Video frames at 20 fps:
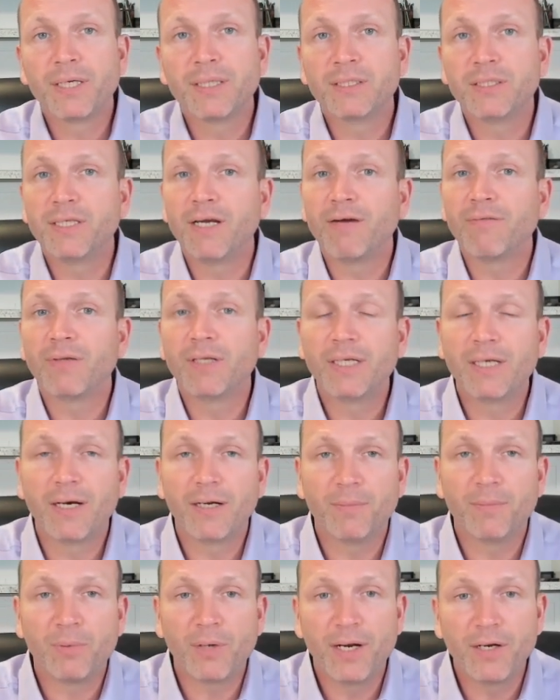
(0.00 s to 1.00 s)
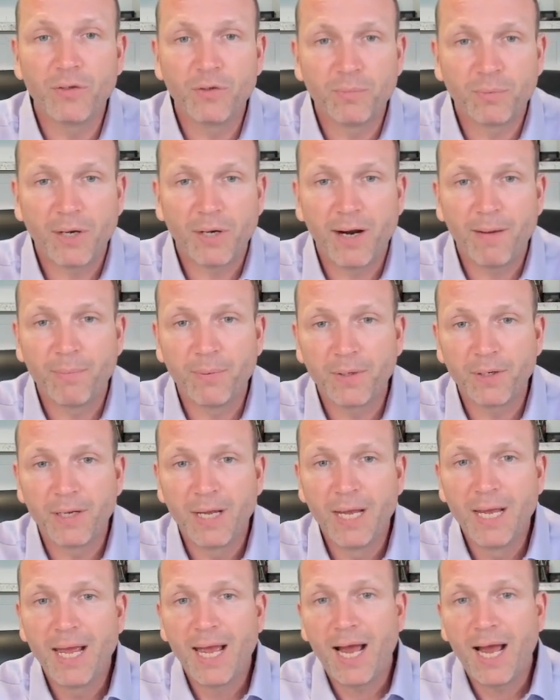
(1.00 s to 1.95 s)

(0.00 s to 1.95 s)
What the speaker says: It's definitely not a brand new property.